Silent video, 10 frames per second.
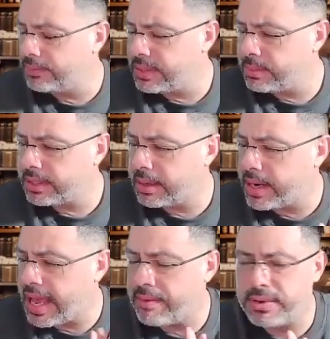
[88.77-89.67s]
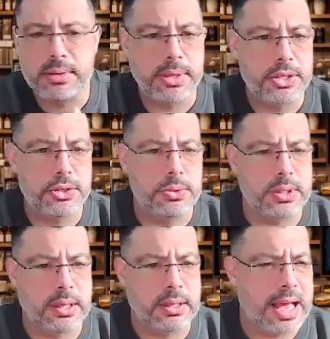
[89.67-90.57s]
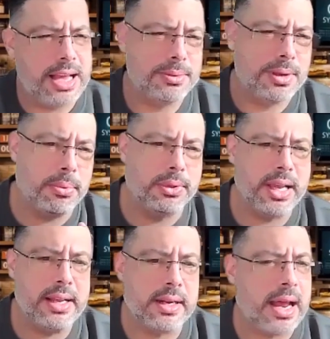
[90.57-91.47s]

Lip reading: seem like they've been having some issues the last couple of days.